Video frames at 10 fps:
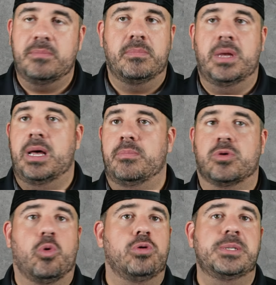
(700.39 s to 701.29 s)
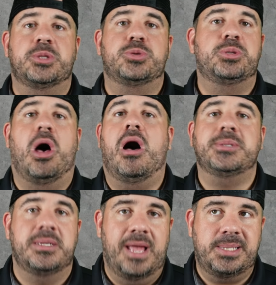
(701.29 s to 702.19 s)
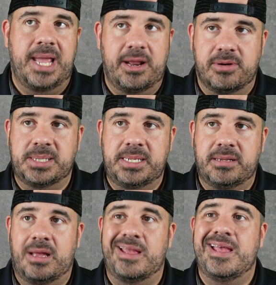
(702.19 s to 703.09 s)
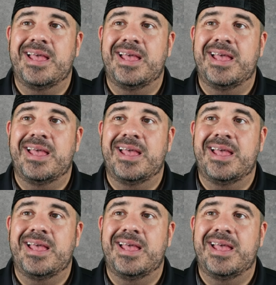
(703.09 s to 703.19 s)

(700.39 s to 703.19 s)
McCord is tossing that tater, is he not?